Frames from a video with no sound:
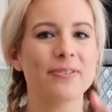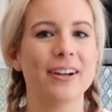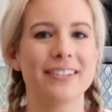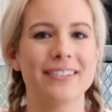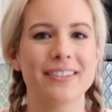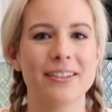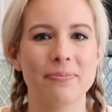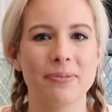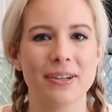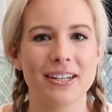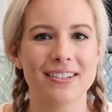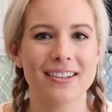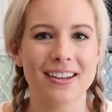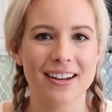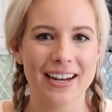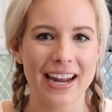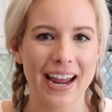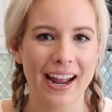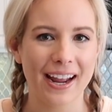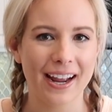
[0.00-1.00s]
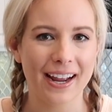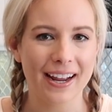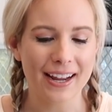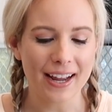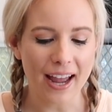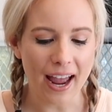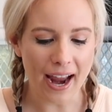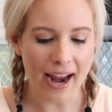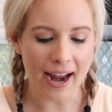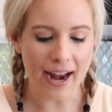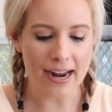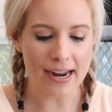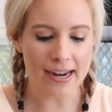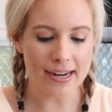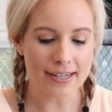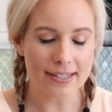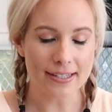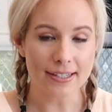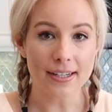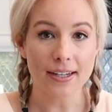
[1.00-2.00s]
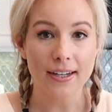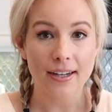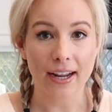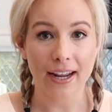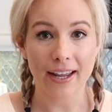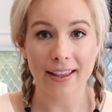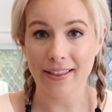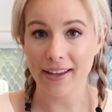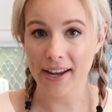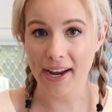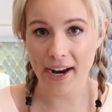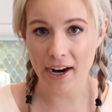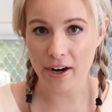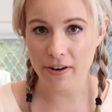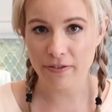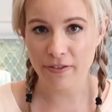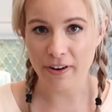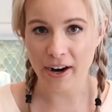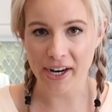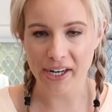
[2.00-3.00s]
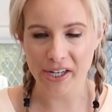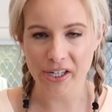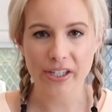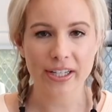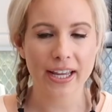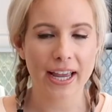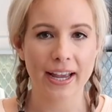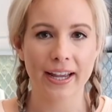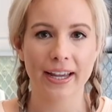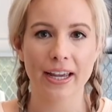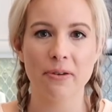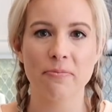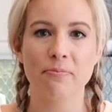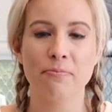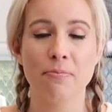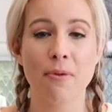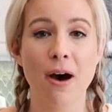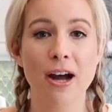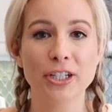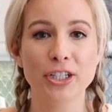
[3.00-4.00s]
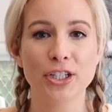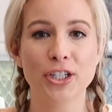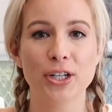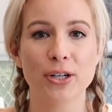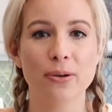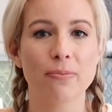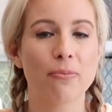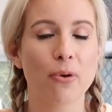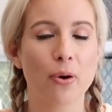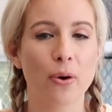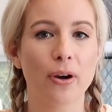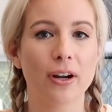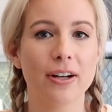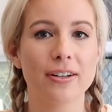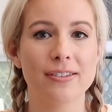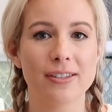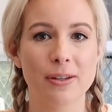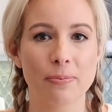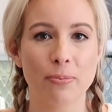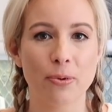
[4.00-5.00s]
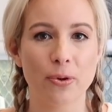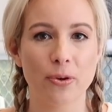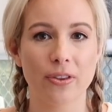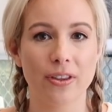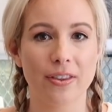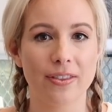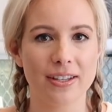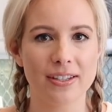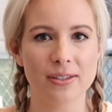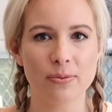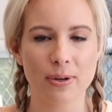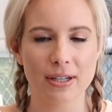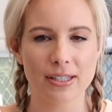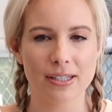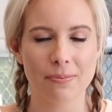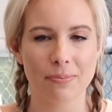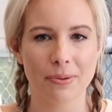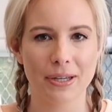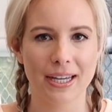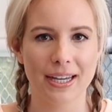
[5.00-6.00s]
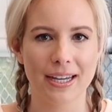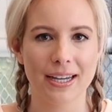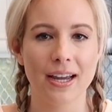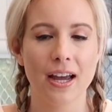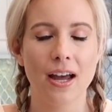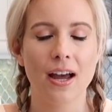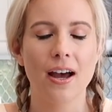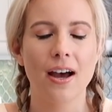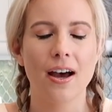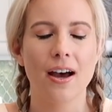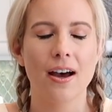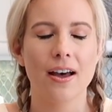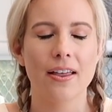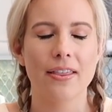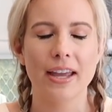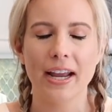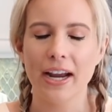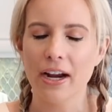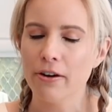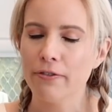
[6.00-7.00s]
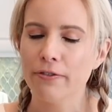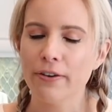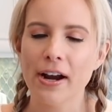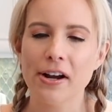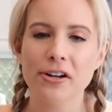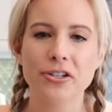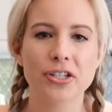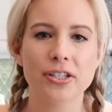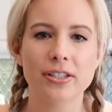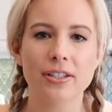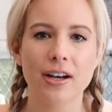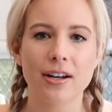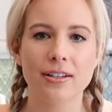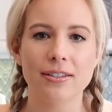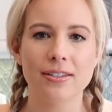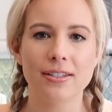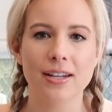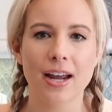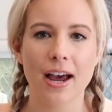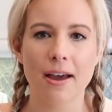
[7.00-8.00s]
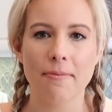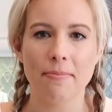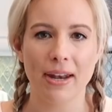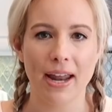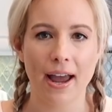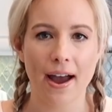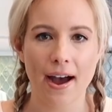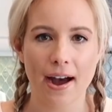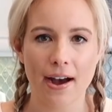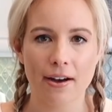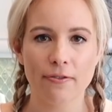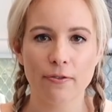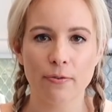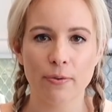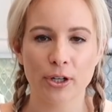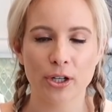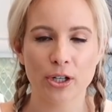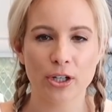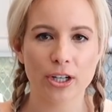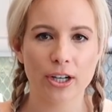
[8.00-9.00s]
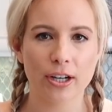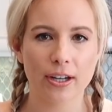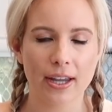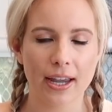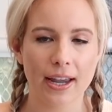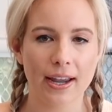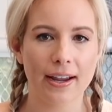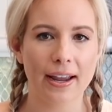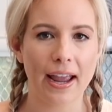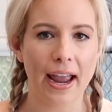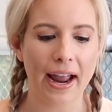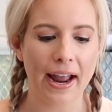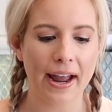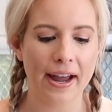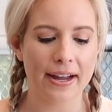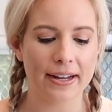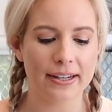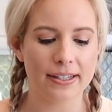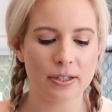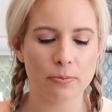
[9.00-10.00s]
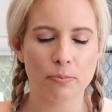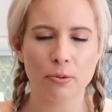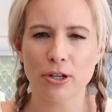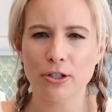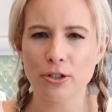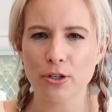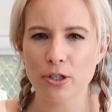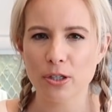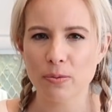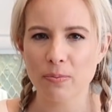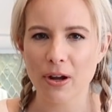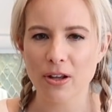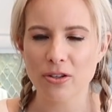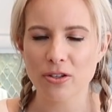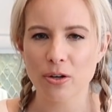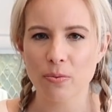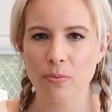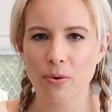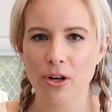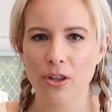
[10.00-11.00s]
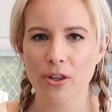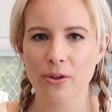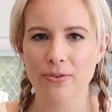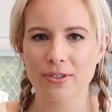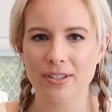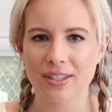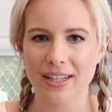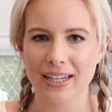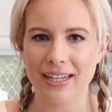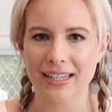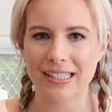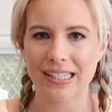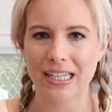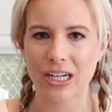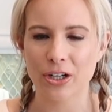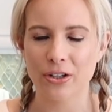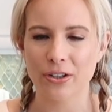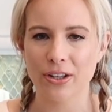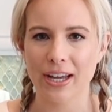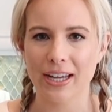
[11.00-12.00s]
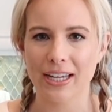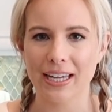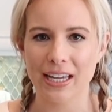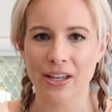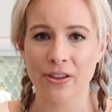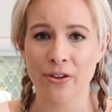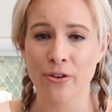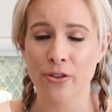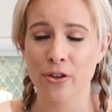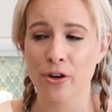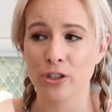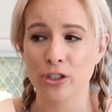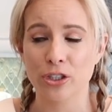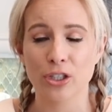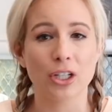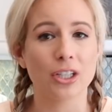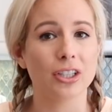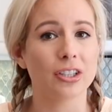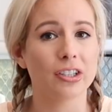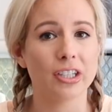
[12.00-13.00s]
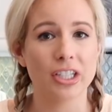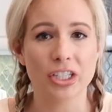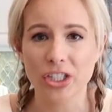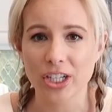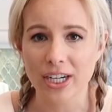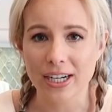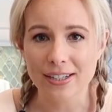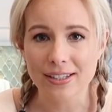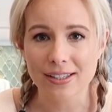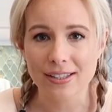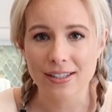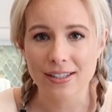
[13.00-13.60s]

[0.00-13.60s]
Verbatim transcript: recipe today, and in the air fryer. Can't get much more simple than this recipe. The air fryer just cuts time in half when you're cooking, and Brussels sprouts are one of those things that are like either they're delicious